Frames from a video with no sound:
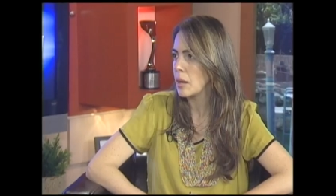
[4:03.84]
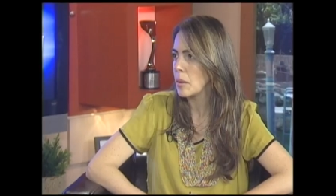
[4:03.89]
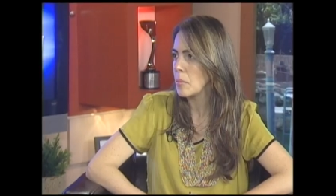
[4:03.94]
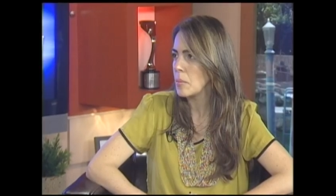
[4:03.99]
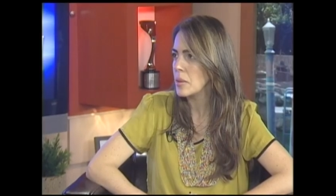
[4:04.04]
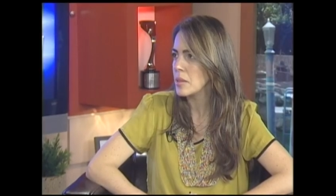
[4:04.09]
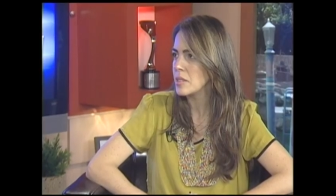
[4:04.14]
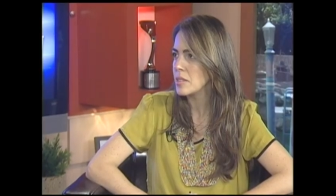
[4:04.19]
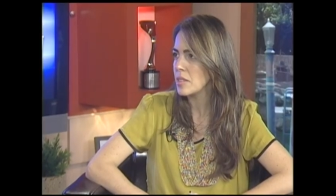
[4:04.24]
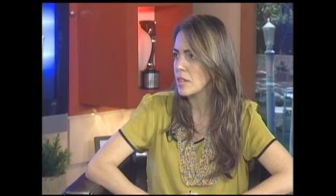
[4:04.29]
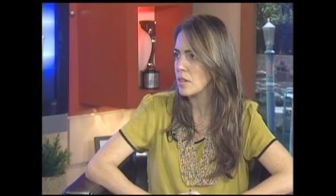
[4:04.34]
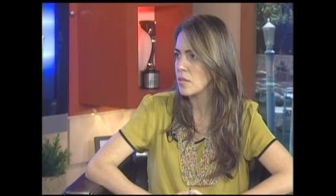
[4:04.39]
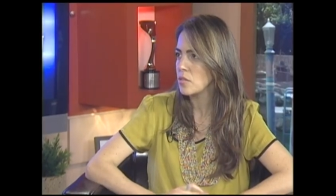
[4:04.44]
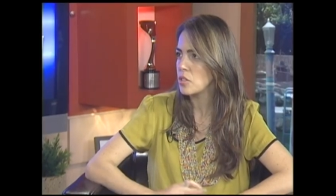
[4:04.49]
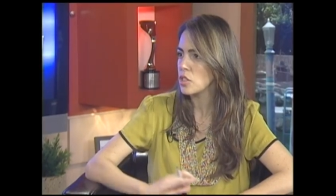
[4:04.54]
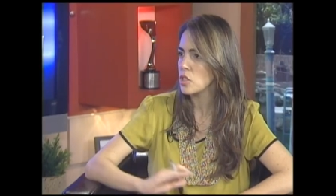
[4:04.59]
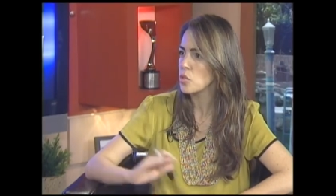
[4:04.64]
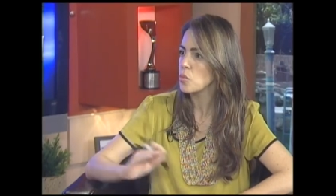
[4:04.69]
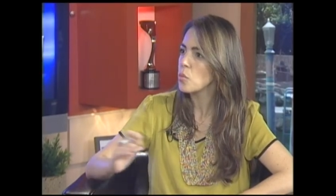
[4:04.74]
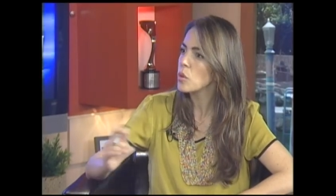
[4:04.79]
instead of
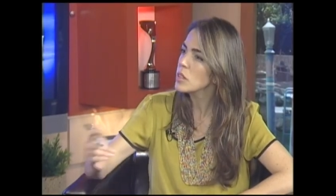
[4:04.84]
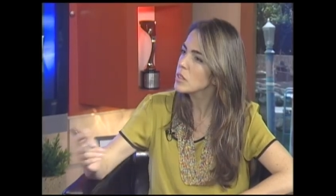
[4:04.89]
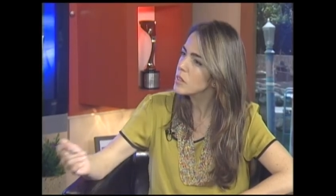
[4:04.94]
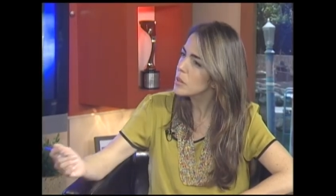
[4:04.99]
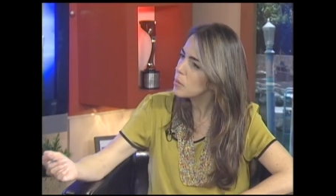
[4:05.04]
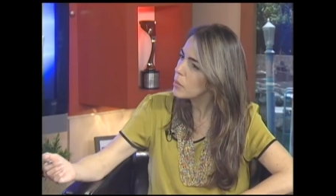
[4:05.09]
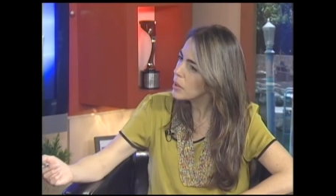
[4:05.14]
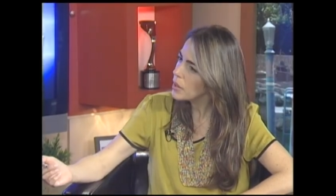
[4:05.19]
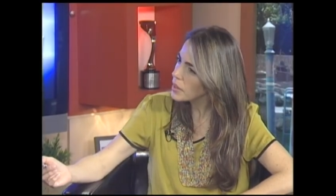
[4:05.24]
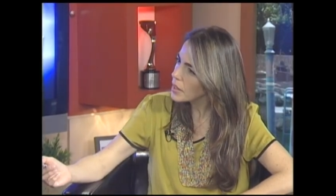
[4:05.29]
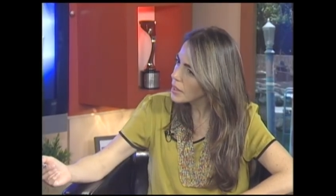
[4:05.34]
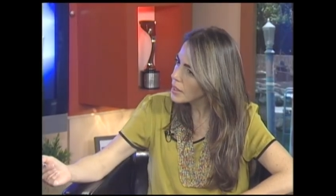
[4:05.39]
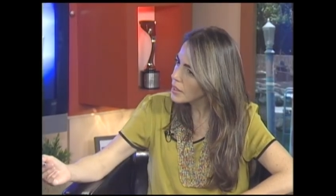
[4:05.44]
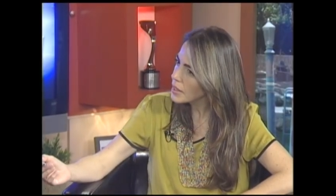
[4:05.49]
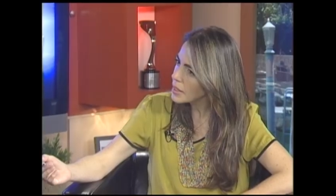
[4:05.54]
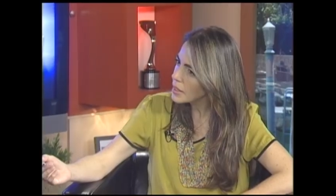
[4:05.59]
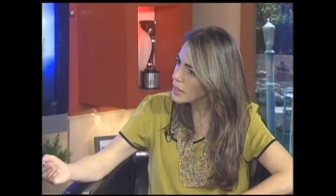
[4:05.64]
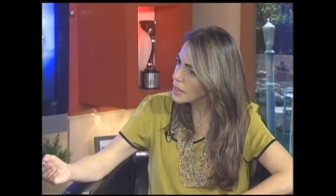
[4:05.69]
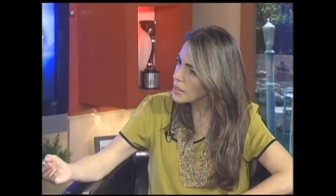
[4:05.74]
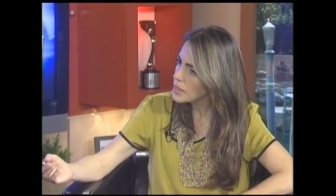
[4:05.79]
just once a month, I
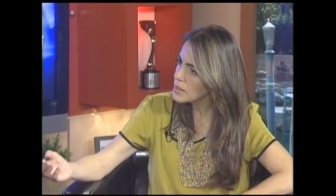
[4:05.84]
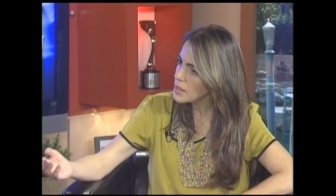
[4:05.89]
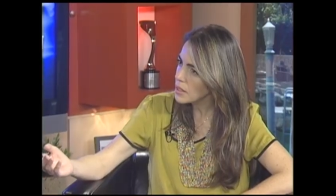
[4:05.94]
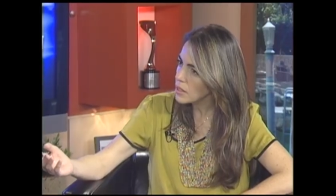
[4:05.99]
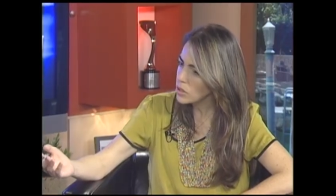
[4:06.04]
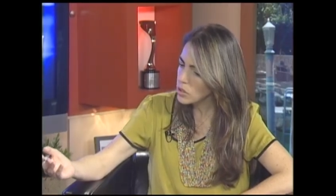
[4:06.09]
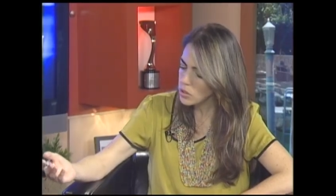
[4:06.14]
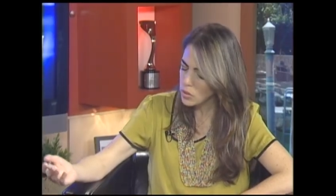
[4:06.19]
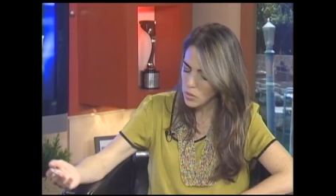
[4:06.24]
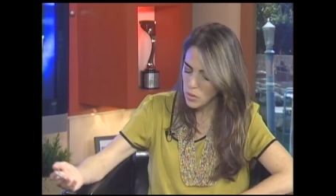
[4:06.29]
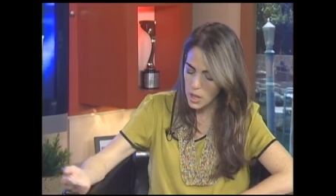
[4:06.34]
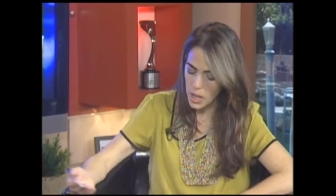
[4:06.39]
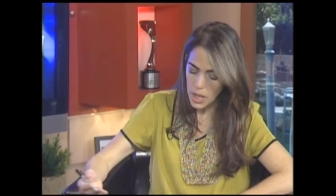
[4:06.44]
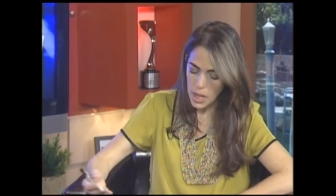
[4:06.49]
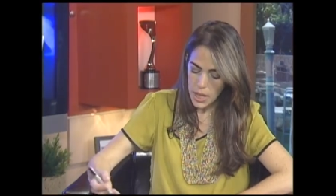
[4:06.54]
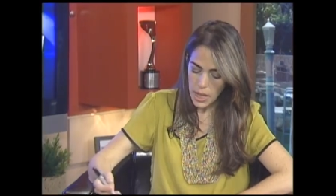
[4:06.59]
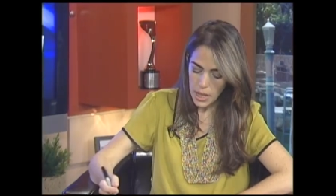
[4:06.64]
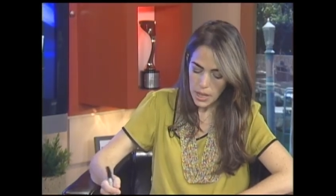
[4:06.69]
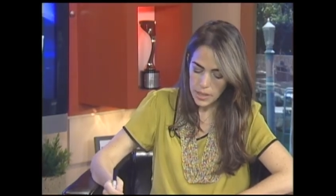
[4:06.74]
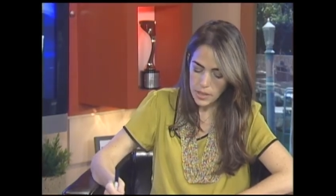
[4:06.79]
think it is that you do it.